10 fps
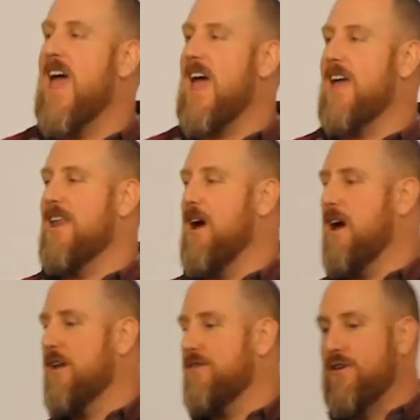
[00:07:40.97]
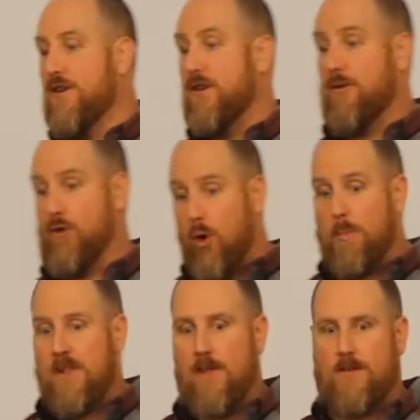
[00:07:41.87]
And she
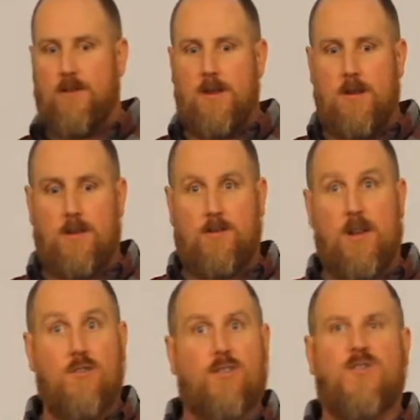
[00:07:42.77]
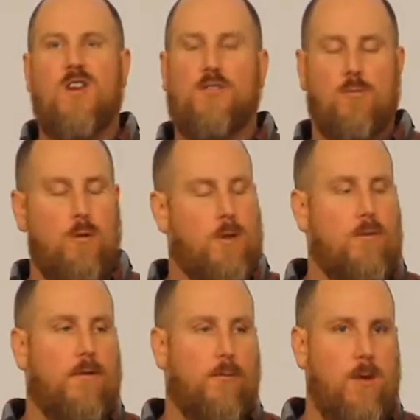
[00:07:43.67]
told me that she had just finished a really
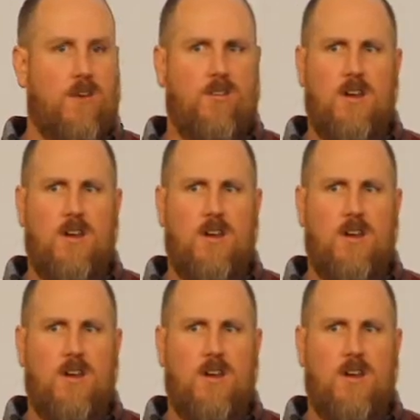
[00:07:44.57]
rough week.